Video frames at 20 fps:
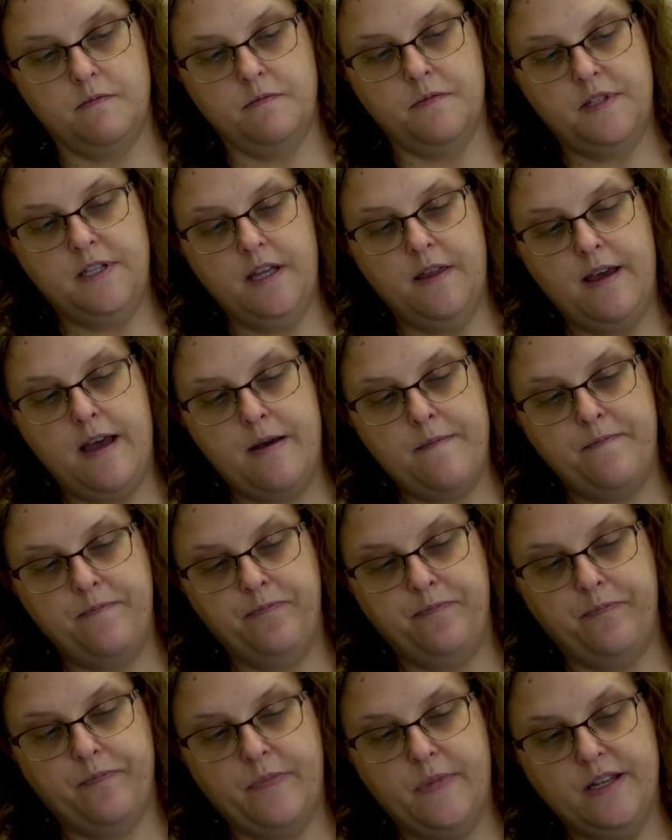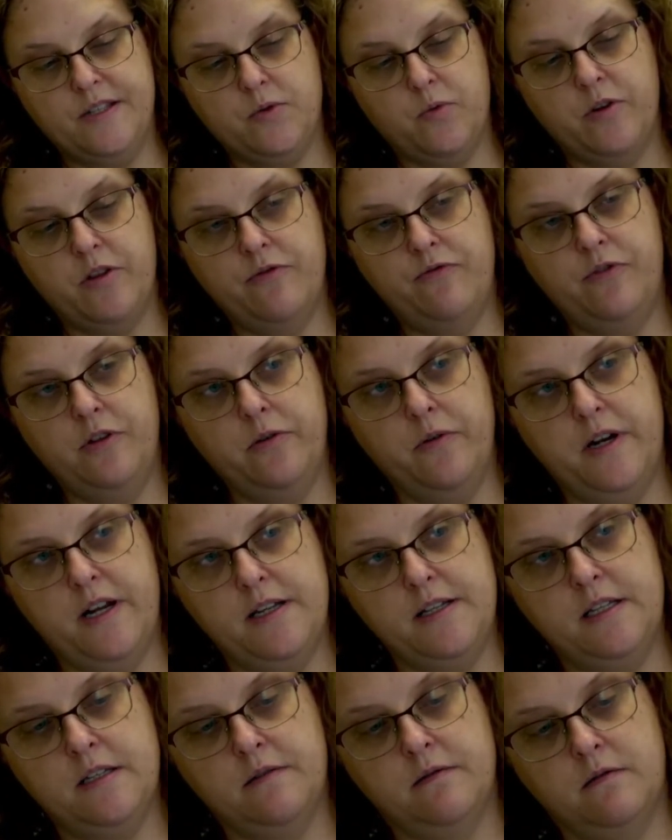See that? That's where the fluid
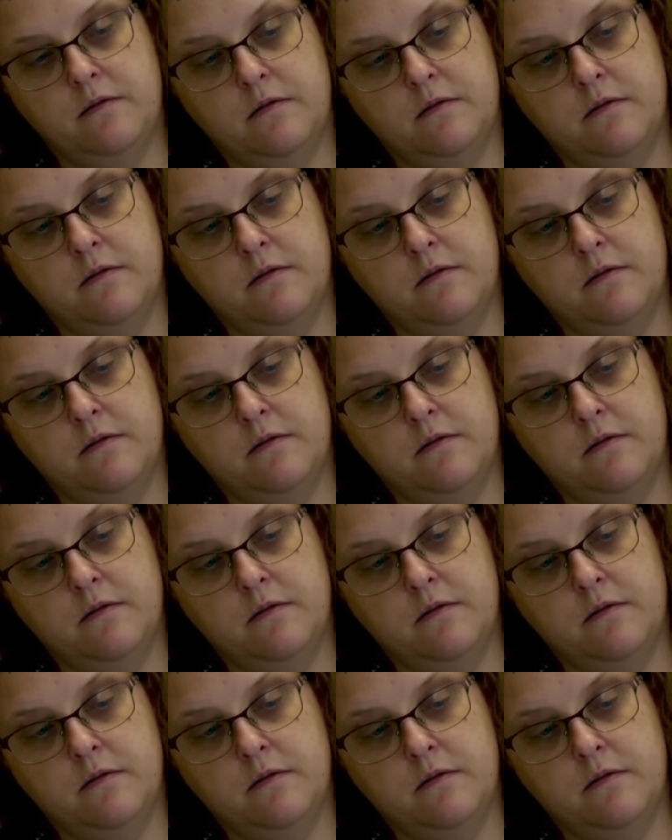is.